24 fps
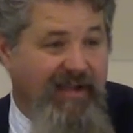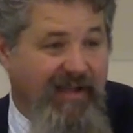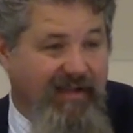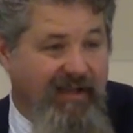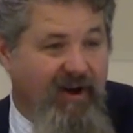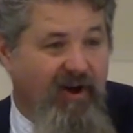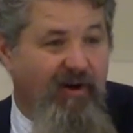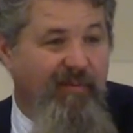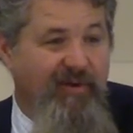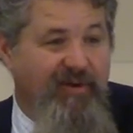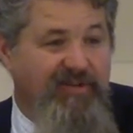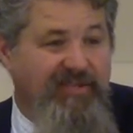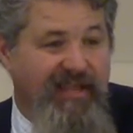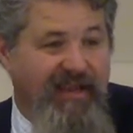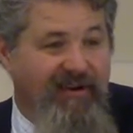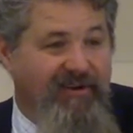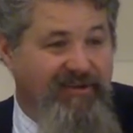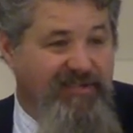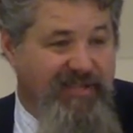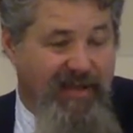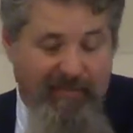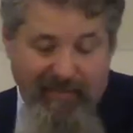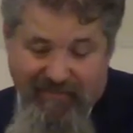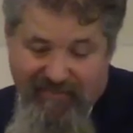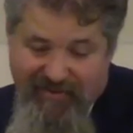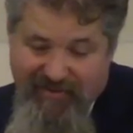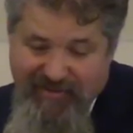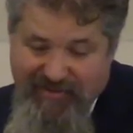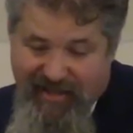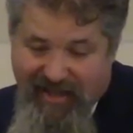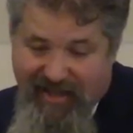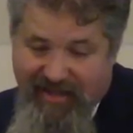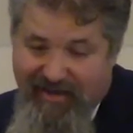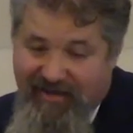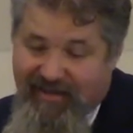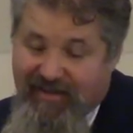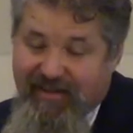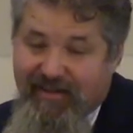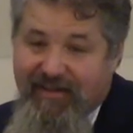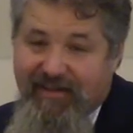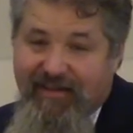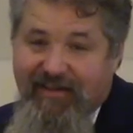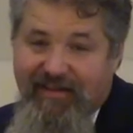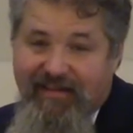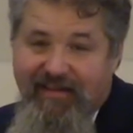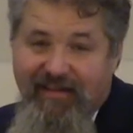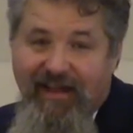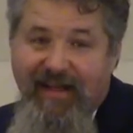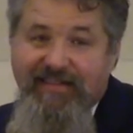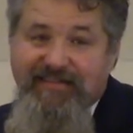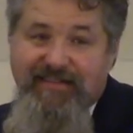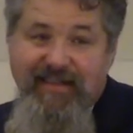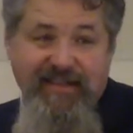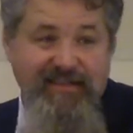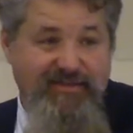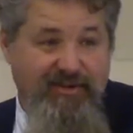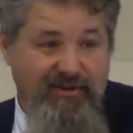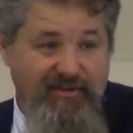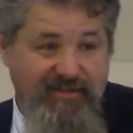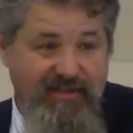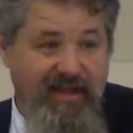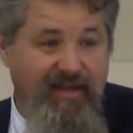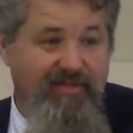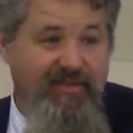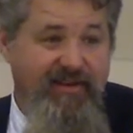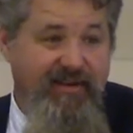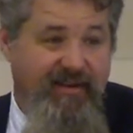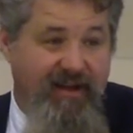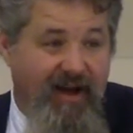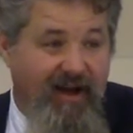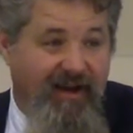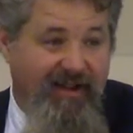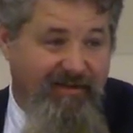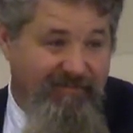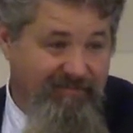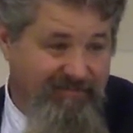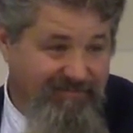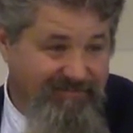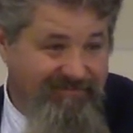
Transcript: I can almost hear some of you saying, that's easier said than done,